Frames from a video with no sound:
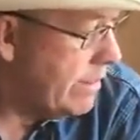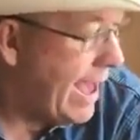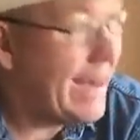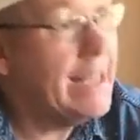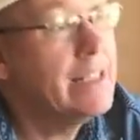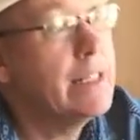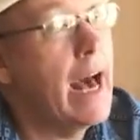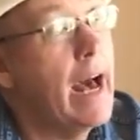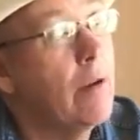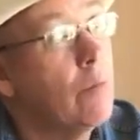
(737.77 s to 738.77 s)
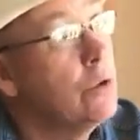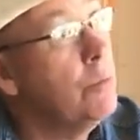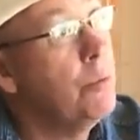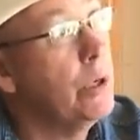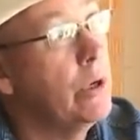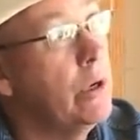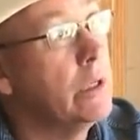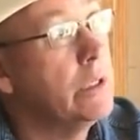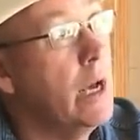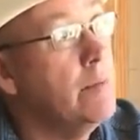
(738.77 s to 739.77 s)
that is that. We're doing pretty good
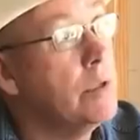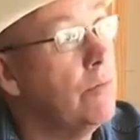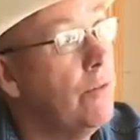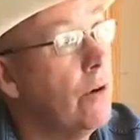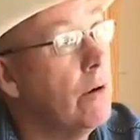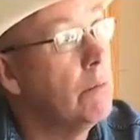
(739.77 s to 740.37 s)
on time so far.